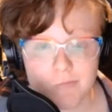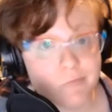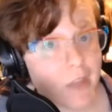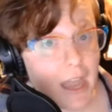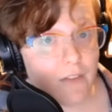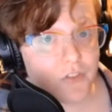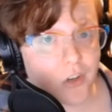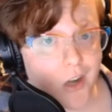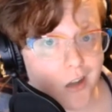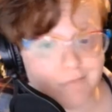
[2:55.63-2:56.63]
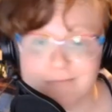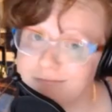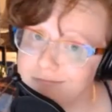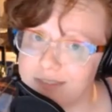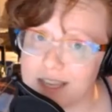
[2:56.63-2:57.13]
After all,
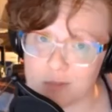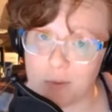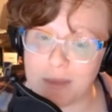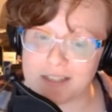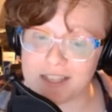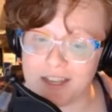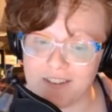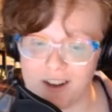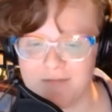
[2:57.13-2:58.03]
that's what makes a hero.